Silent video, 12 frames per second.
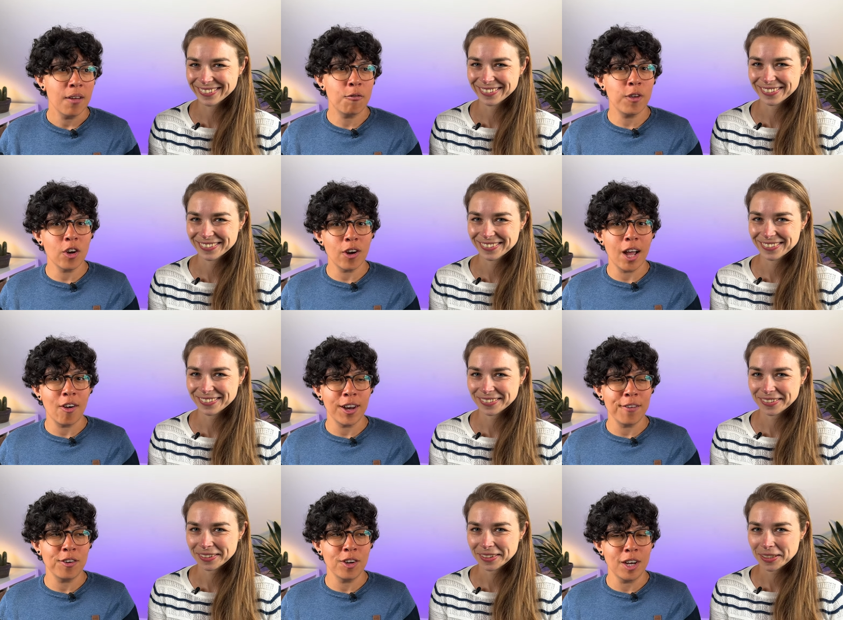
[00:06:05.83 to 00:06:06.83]
Speaker 1: figure
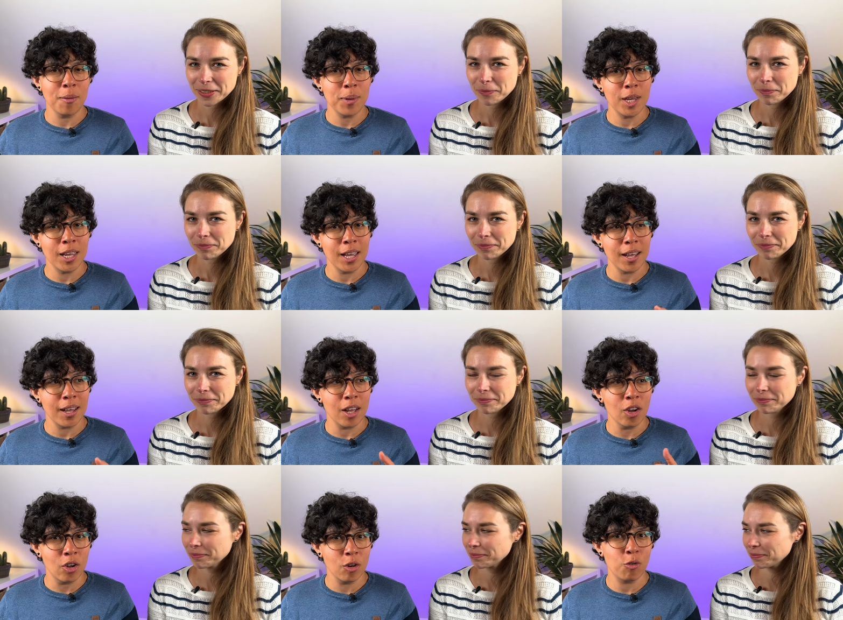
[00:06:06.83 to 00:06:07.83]
out if you're going to be
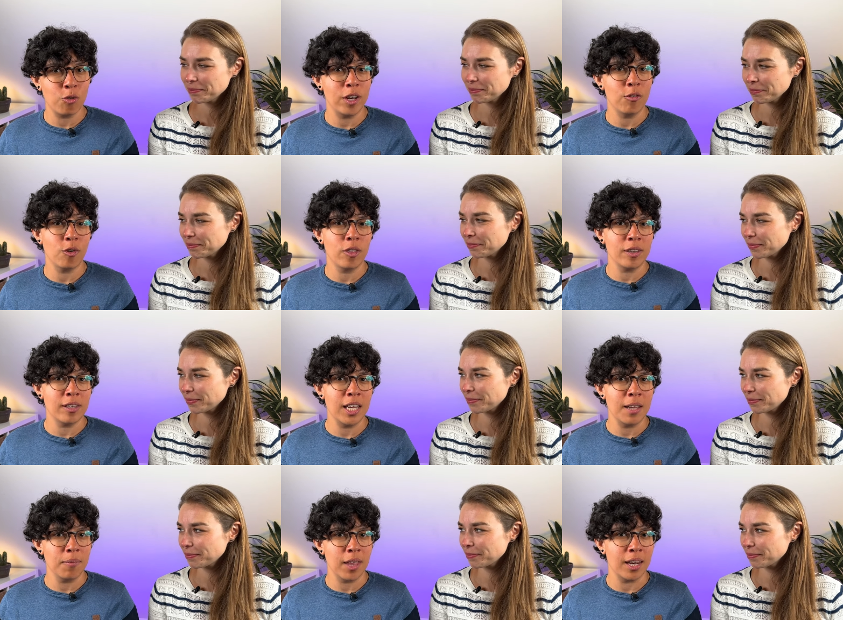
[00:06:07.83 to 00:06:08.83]
a good fit for the
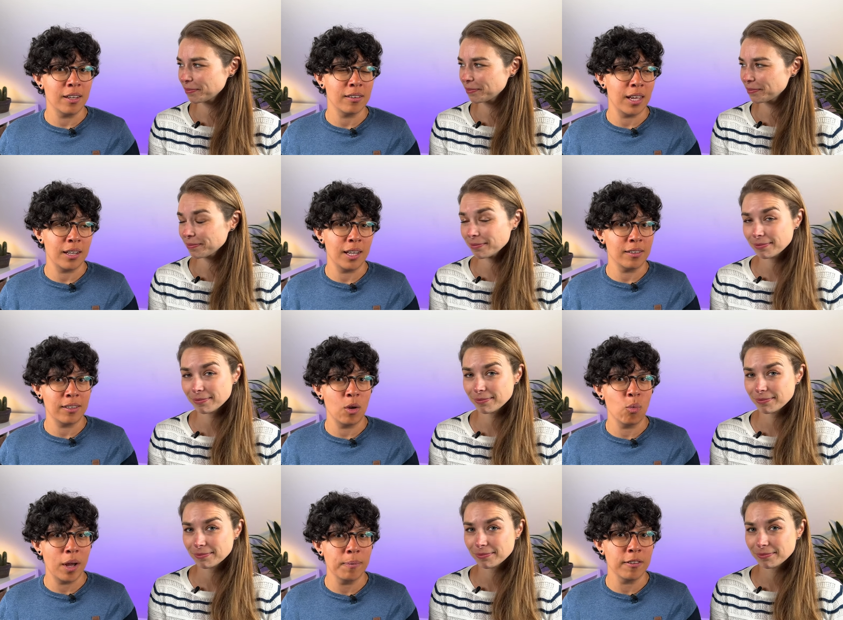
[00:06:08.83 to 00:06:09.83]
team that is like let's say
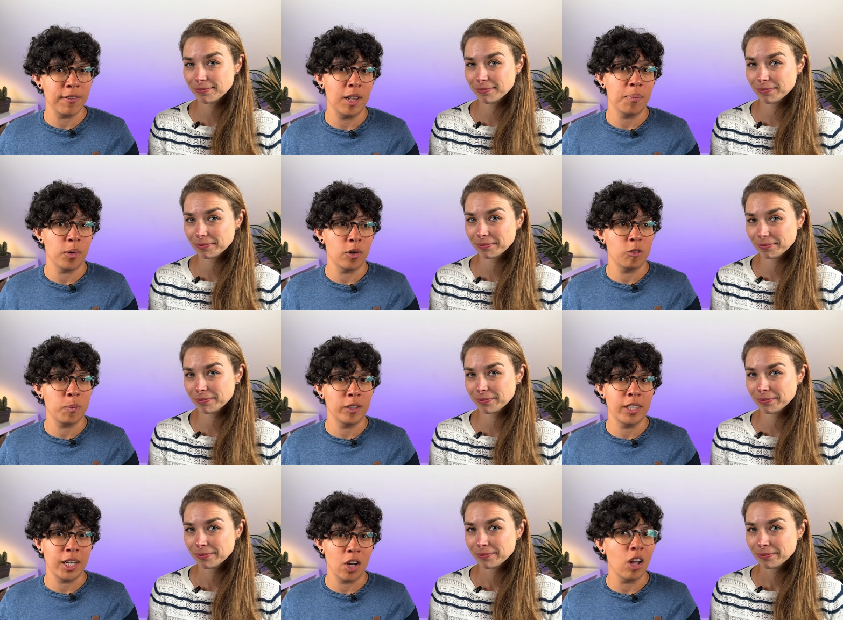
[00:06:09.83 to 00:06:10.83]
web developers
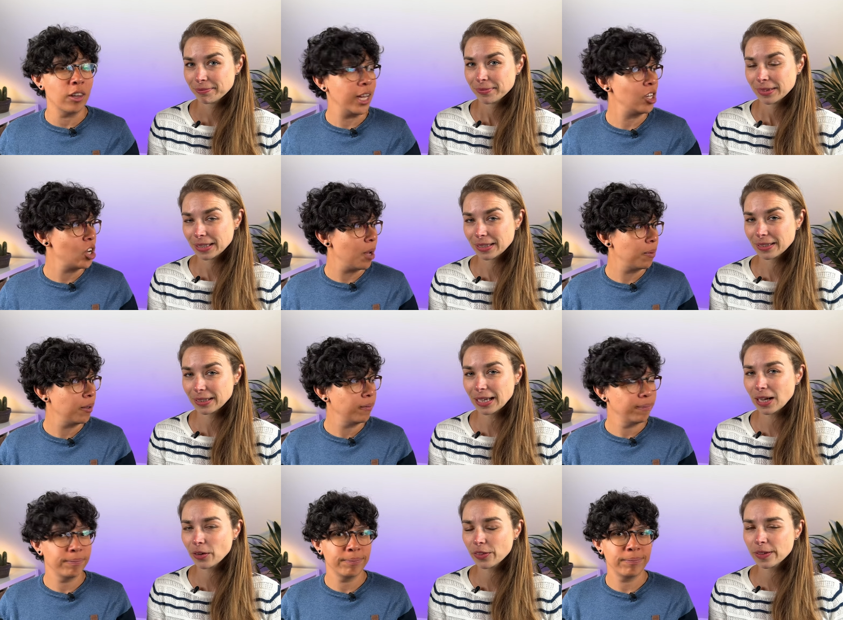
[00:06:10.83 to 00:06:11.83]
building an online shop
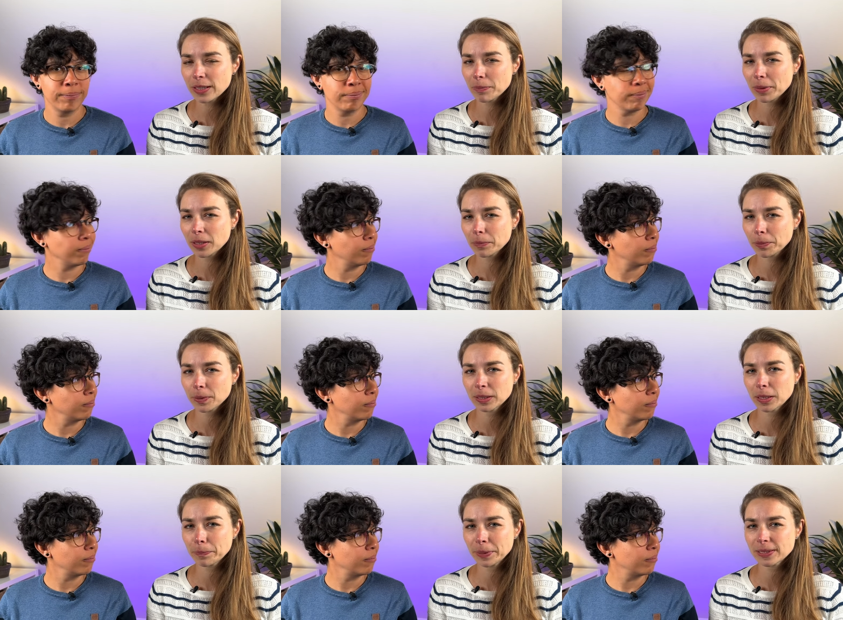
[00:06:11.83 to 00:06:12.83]
Speaker 2: yeah or think about it
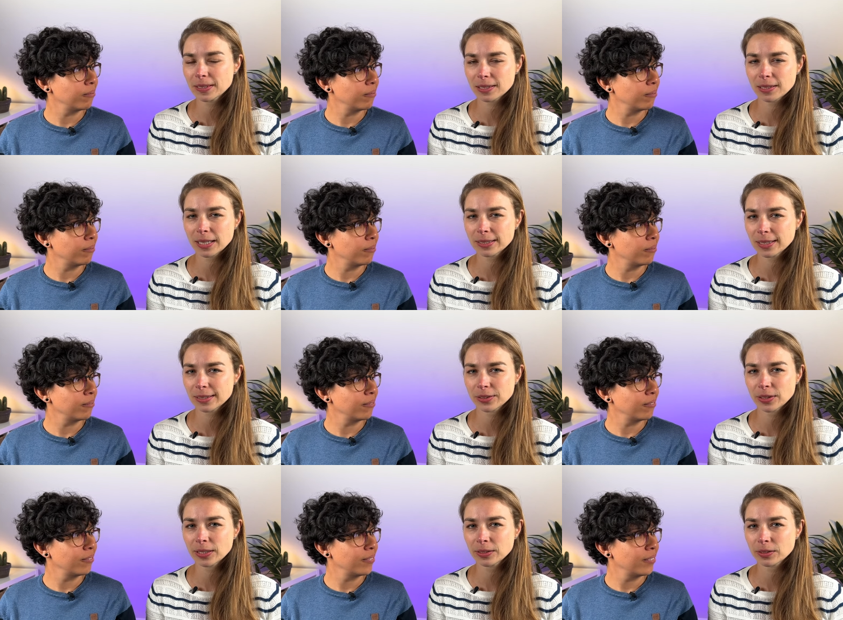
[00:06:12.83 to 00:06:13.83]
putting a pizza slice as
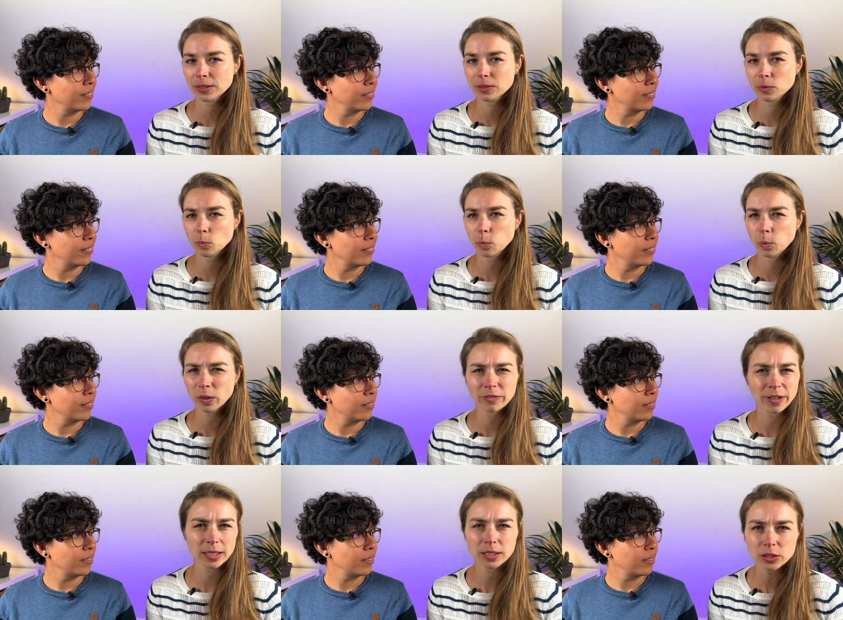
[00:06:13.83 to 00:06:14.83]
your interest what
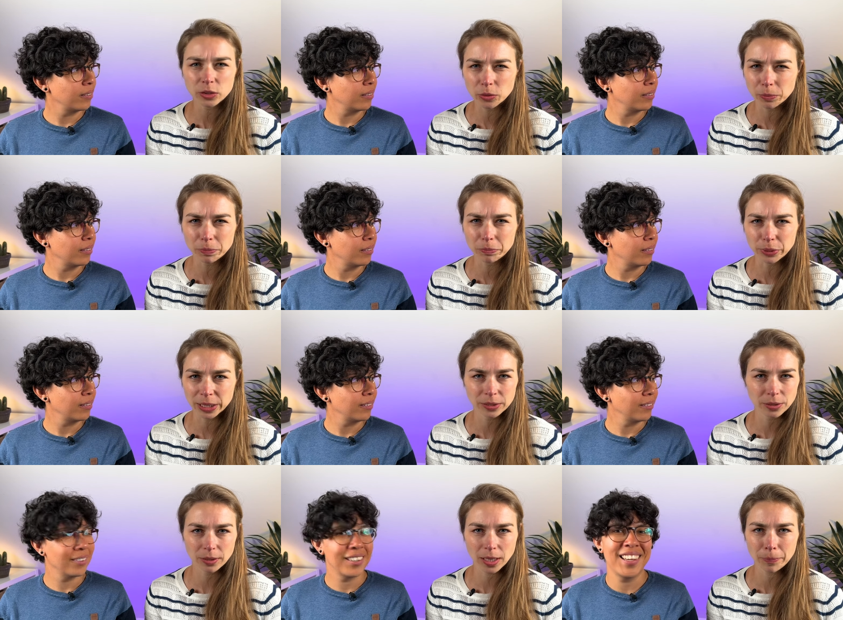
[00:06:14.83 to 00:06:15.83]
value do you bring
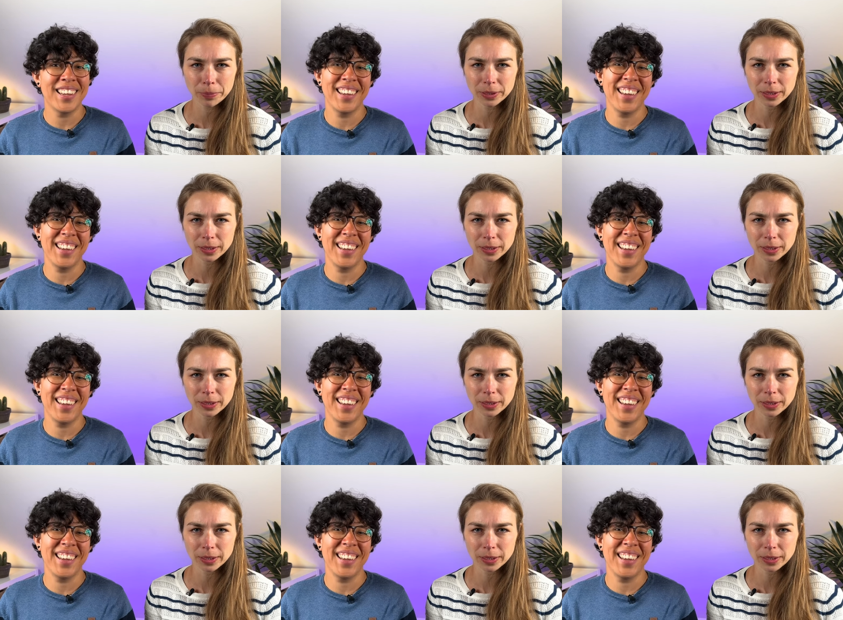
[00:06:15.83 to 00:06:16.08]
to the company